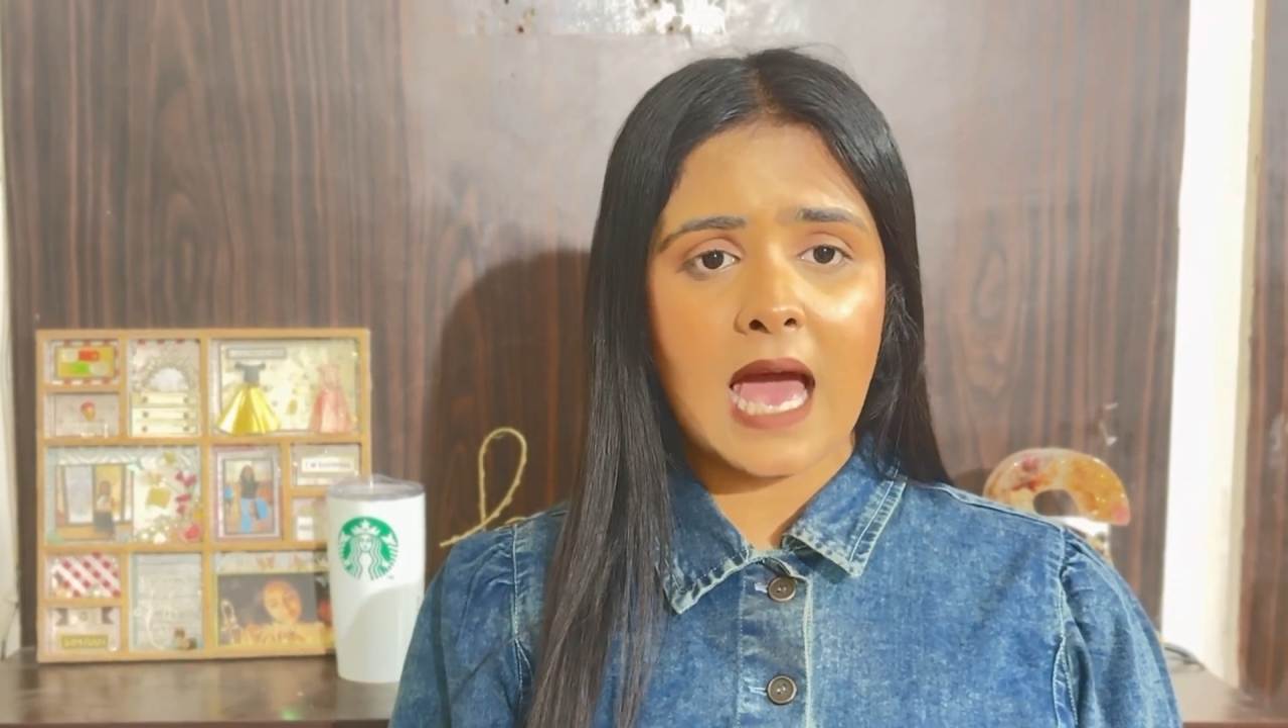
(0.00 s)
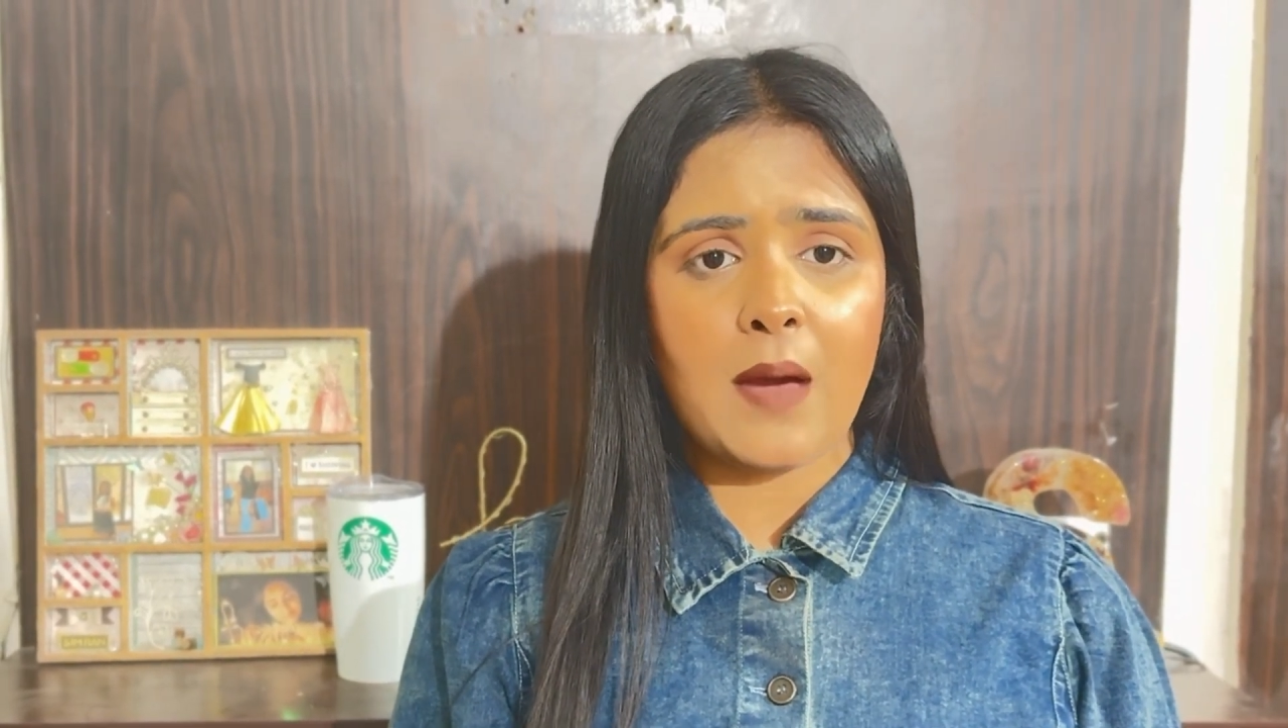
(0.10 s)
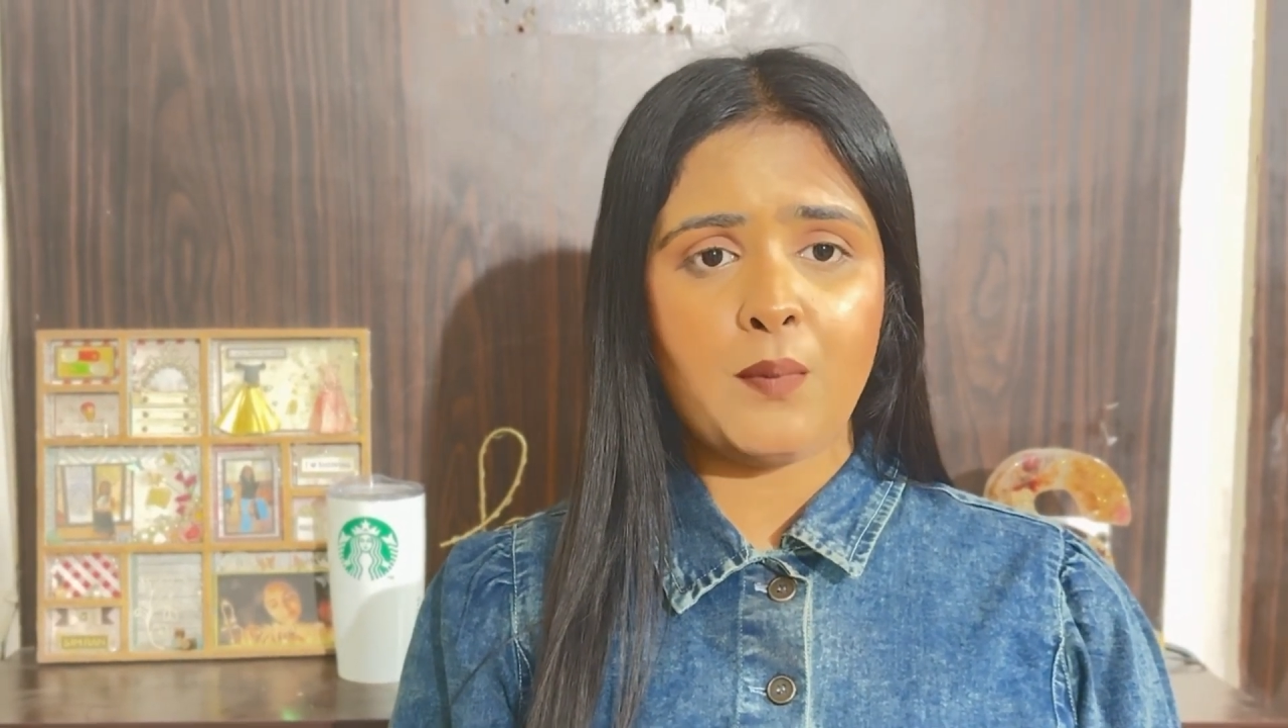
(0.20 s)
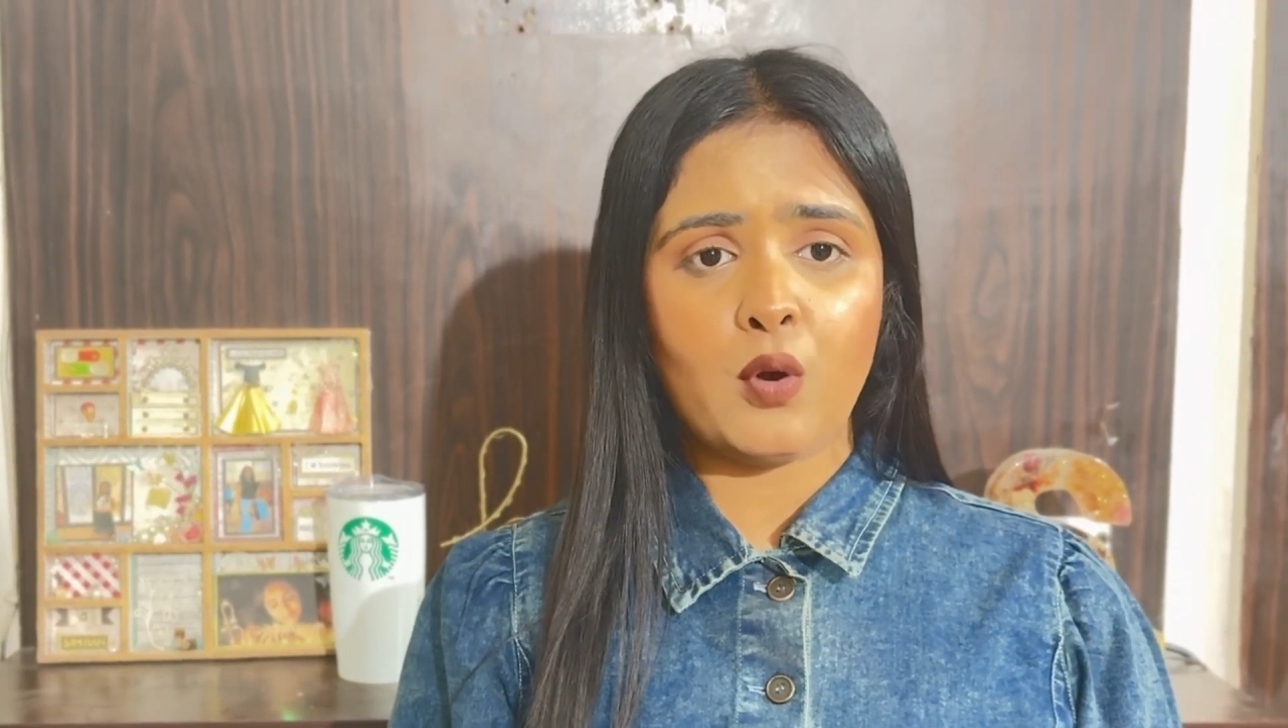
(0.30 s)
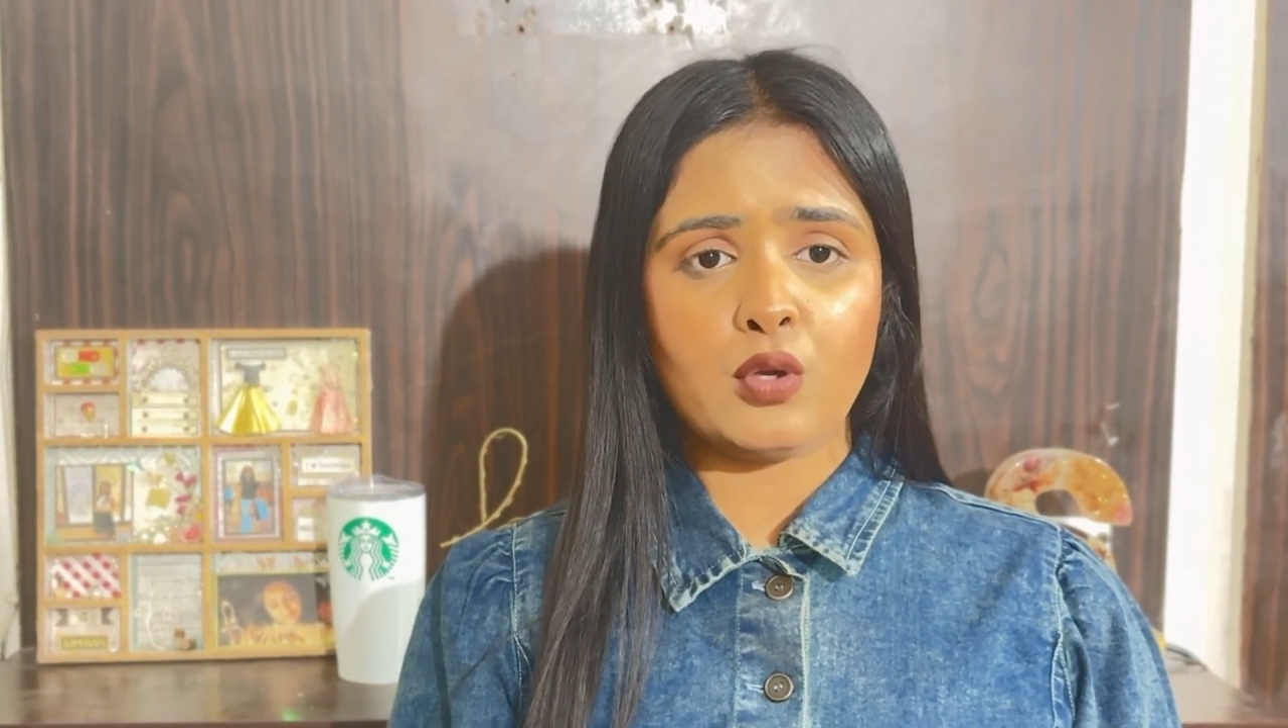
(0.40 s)

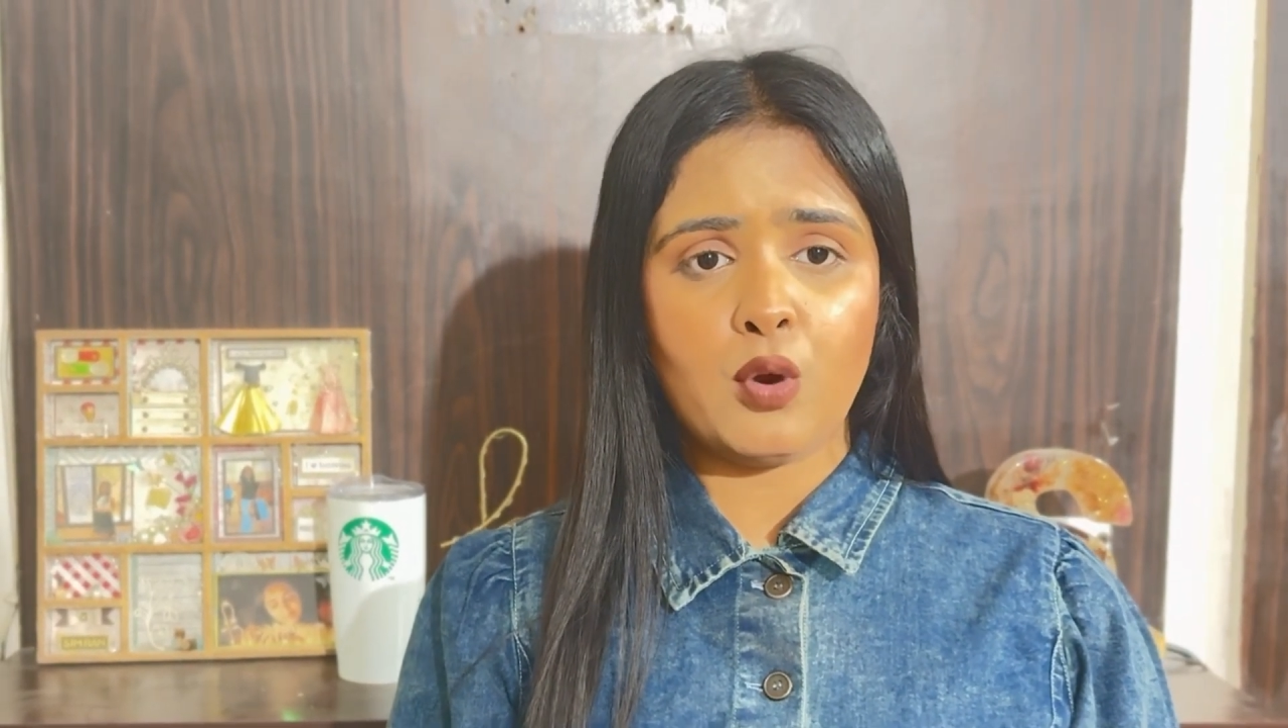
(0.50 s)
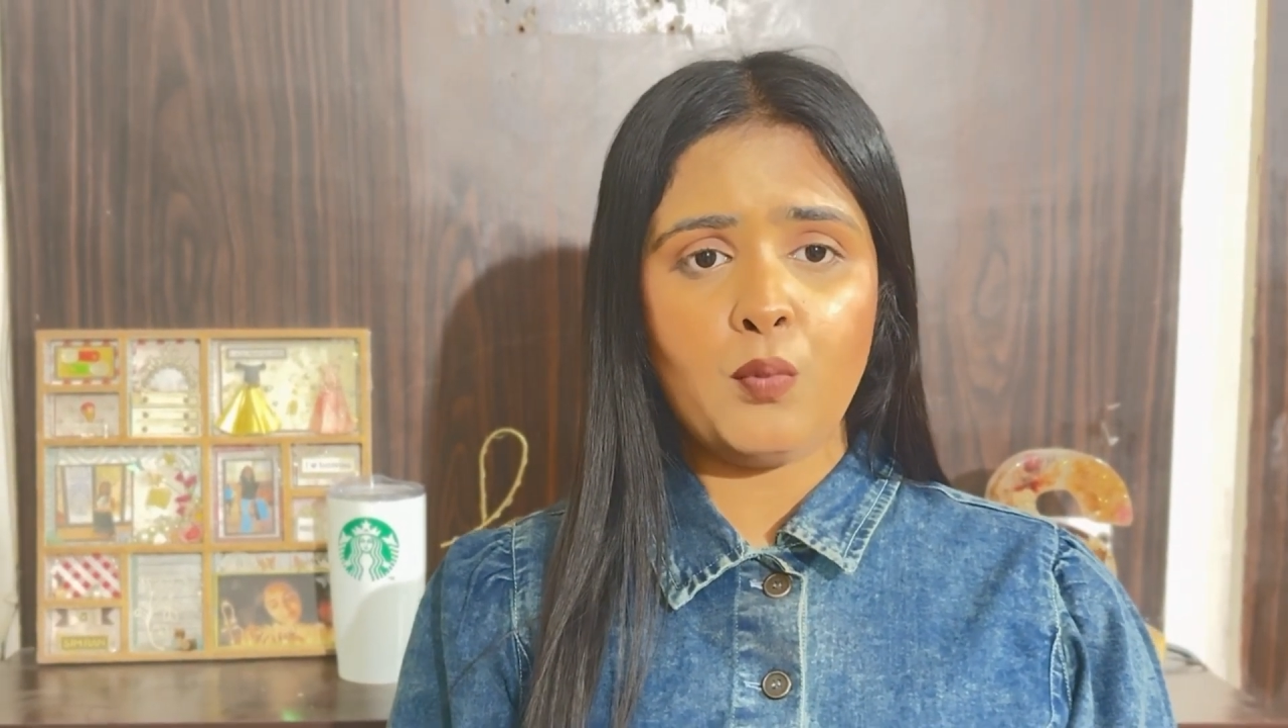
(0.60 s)
app on your